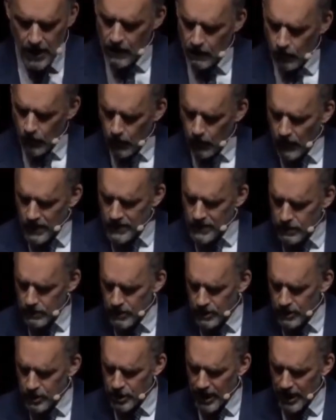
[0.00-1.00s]
what sort
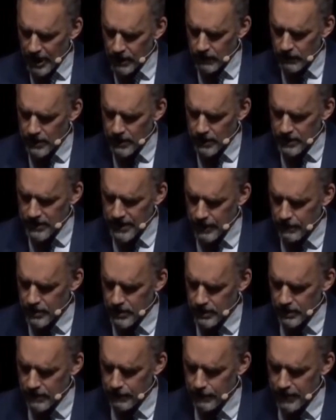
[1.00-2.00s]
of shallow
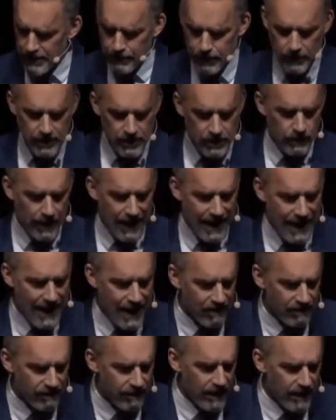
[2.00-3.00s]
conception of people do you
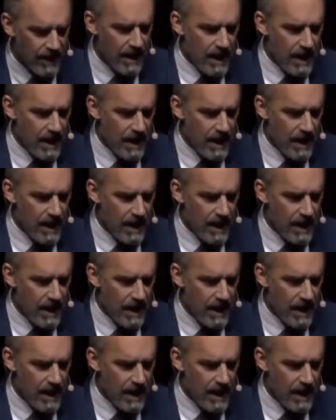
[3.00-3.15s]
have